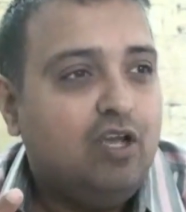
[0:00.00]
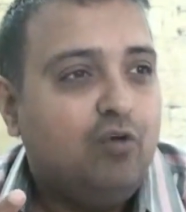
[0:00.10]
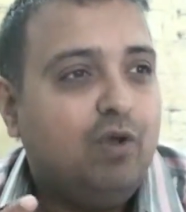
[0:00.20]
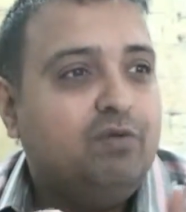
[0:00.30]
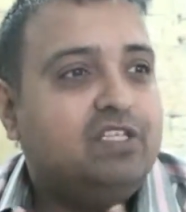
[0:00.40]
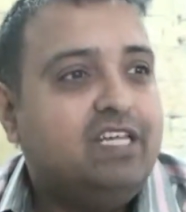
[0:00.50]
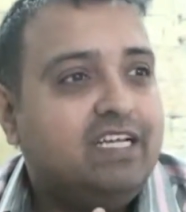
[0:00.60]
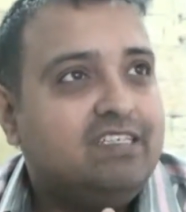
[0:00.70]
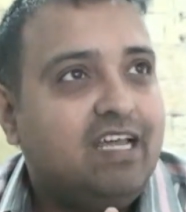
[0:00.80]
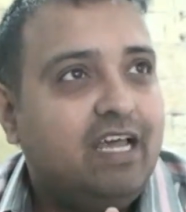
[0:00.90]
when we
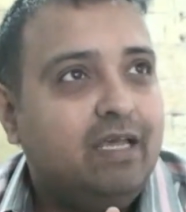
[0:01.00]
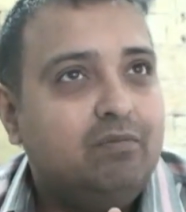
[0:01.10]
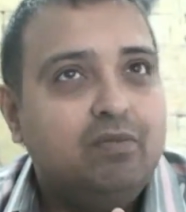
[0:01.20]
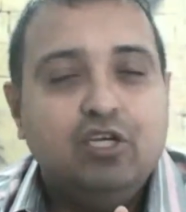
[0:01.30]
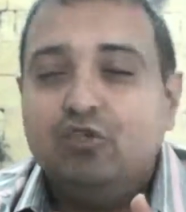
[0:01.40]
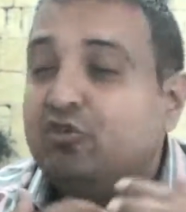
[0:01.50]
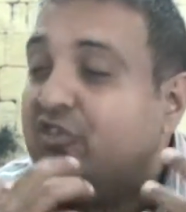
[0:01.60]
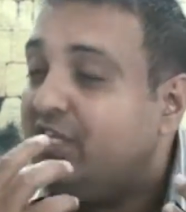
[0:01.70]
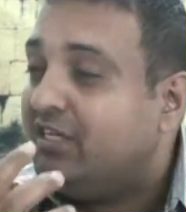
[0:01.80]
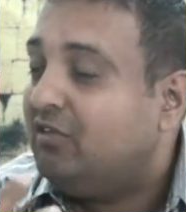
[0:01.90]
take time to
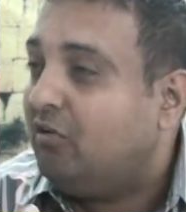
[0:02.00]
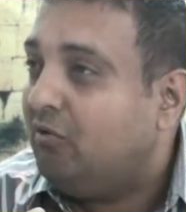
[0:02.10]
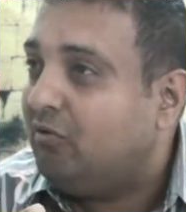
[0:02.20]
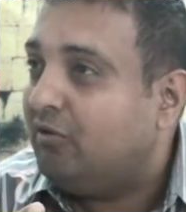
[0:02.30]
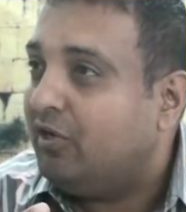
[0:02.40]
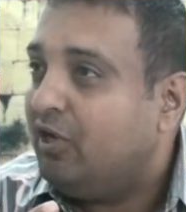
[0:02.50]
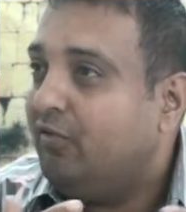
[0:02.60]
seek the Lord,